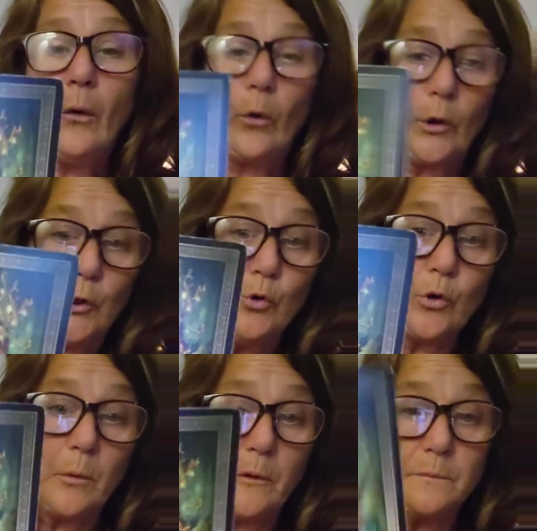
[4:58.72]
Or you
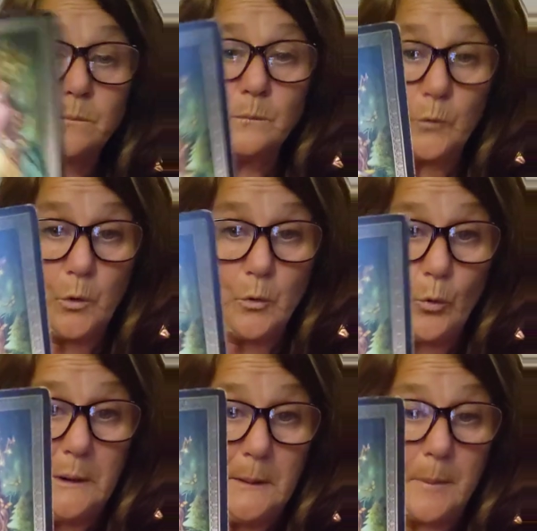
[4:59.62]
could,
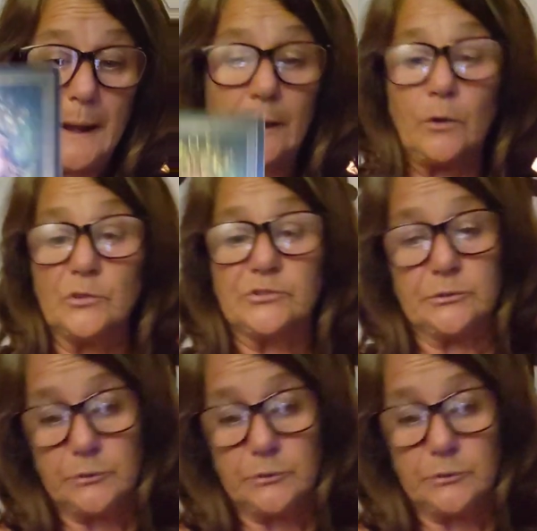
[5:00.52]
Queen of Pentacles,